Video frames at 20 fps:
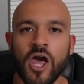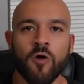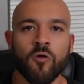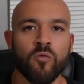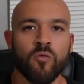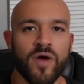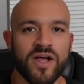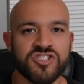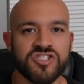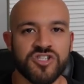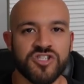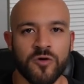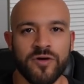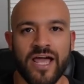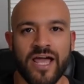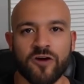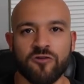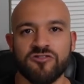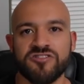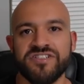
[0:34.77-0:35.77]
red zone
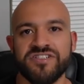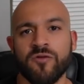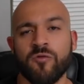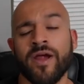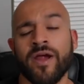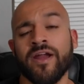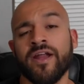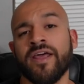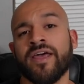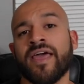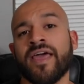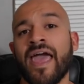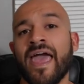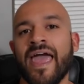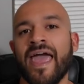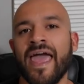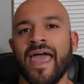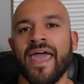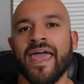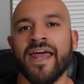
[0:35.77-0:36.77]
accuracy rating,
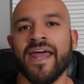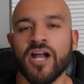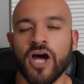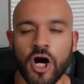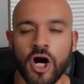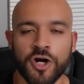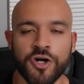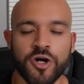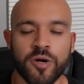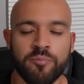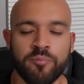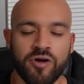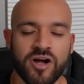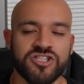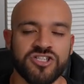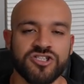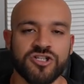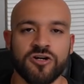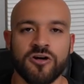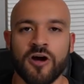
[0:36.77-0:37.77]
and under
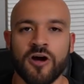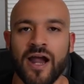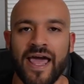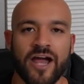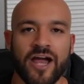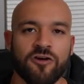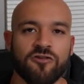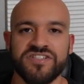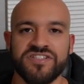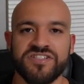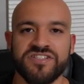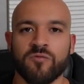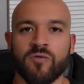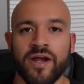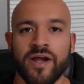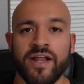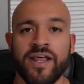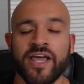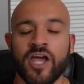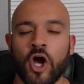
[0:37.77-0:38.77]
pressure accuracy
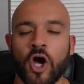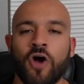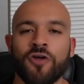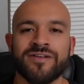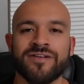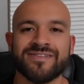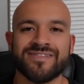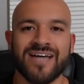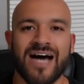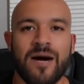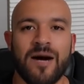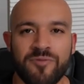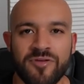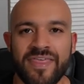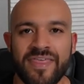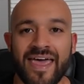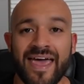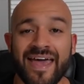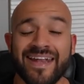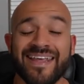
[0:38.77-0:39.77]
rating. And on top of
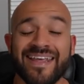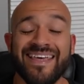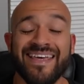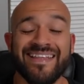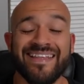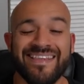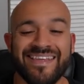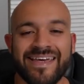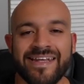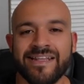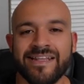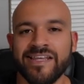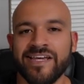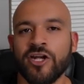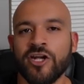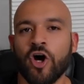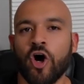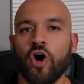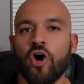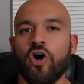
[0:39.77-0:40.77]
that, he did
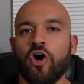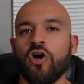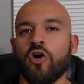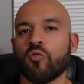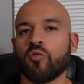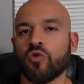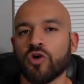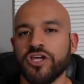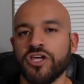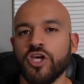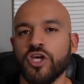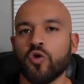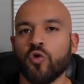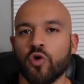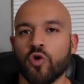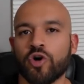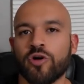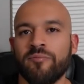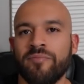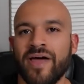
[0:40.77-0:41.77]
lead all rookie
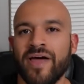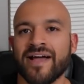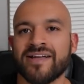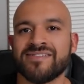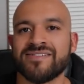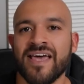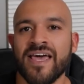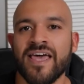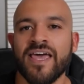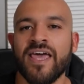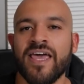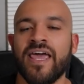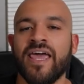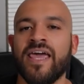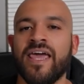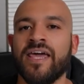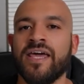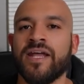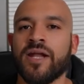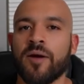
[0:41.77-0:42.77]
quarterbacks
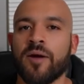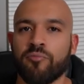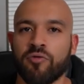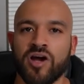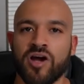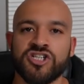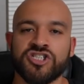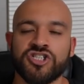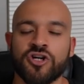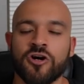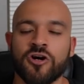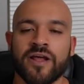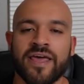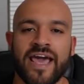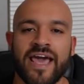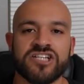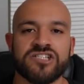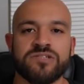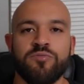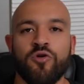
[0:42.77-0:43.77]
in pressure
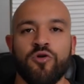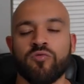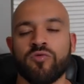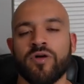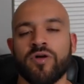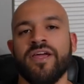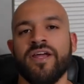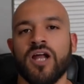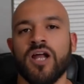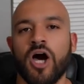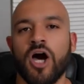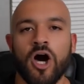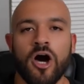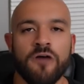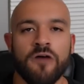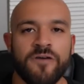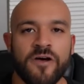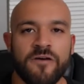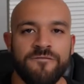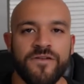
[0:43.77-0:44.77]
catchable rate
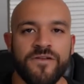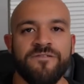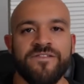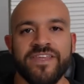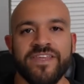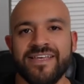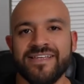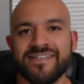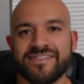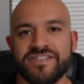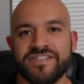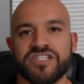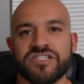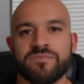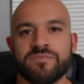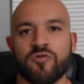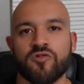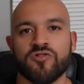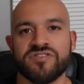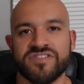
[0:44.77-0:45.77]
of
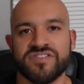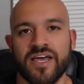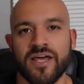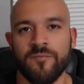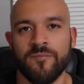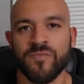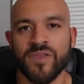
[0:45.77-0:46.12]
56%.